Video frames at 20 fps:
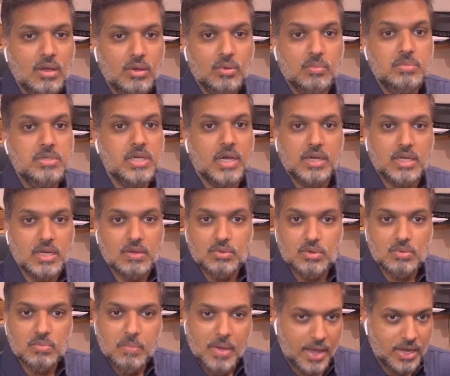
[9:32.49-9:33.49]
objective
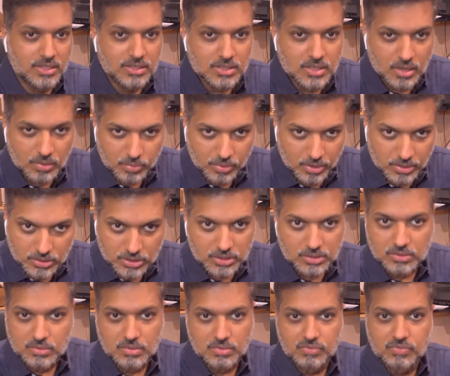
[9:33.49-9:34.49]
to max
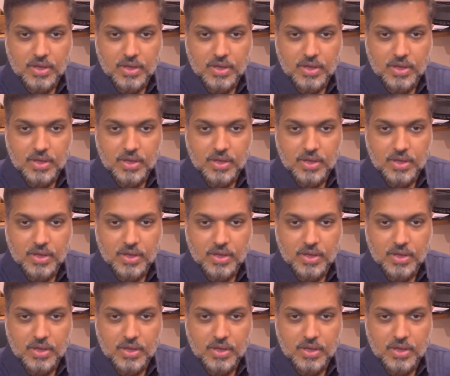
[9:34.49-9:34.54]
coverage and